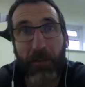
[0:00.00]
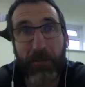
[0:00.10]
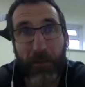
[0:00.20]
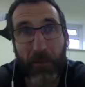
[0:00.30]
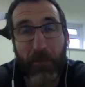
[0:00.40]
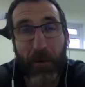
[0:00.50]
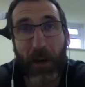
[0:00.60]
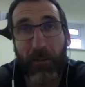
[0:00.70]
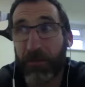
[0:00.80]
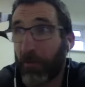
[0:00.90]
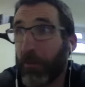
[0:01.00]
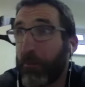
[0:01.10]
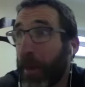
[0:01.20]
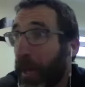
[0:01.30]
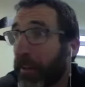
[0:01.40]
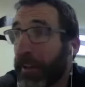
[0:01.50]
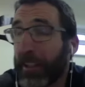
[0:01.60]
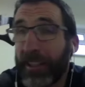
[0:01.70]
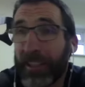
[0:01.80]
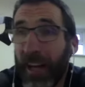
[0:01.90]
something big.
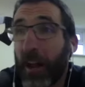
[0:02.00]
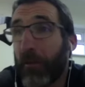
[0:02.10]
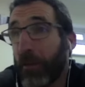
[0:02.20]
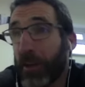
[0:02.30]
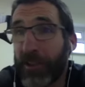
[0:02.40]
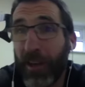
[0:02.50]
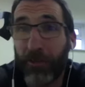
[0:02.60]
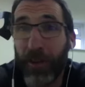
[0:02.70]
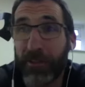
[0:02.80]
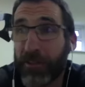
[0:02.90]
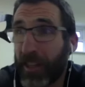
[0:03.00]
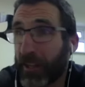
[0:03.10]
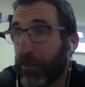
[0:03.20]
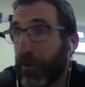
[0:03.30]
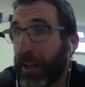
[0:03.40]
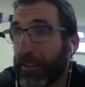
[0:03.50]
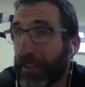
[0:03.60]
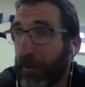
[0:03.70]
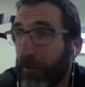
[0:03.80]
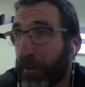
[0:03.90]
And if we achieve things, that's great.
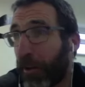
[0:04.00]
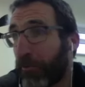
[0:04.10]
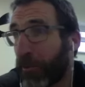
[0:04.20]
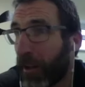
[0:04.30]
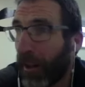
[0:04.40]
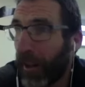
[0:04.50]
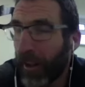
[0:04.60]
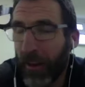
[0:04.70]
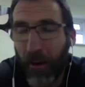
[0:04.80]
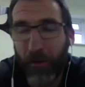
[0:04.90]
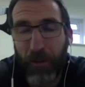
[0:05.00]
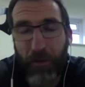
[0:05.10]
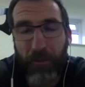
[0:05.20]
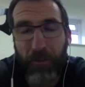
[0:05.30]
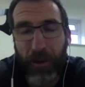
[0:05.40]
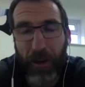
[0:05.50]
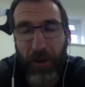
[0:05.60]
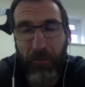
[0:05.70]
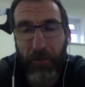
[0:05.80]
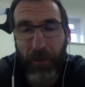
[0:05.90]
And if we don't, hopefully
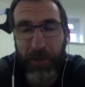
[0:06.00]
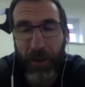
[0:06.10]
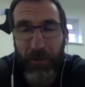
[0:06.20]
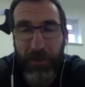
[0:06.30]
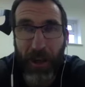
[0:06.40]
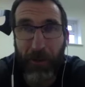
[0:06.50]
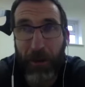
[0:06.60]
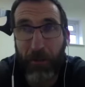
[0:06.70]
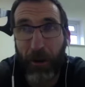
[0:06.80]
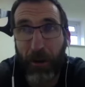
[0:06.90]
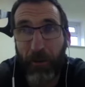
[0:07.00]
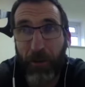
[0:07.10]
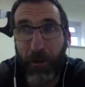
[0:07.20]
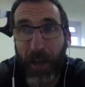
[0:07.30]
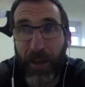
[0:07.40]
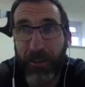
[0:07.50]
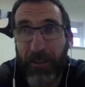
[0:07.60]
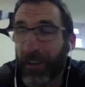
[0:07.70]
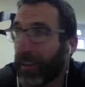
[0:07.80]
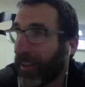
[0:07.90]
my job is to help people along the way
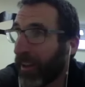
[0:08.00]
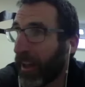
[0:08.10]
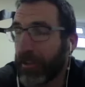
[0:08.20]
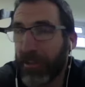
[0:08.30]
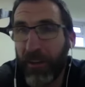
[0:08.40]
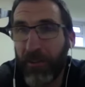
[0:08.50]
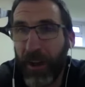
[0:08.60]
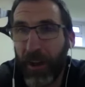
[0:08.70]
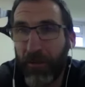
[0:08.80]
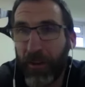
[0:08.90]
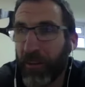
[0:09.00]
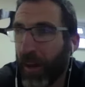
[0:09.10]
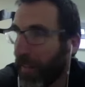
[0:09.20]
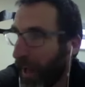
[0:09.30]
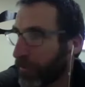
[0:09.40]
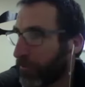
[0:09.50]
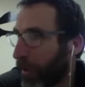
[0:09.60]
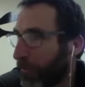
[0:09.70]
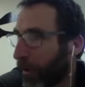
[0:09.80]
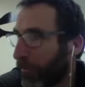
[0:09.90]
and achieve in life. And that's
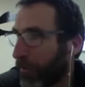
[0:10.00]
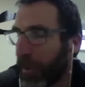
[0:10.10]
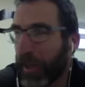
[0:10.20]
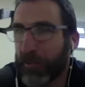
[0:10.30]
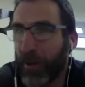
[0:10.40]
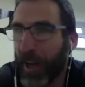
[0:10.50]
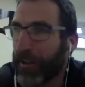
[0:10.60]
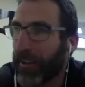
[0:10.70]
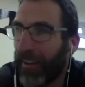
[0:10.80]
really big for me, is when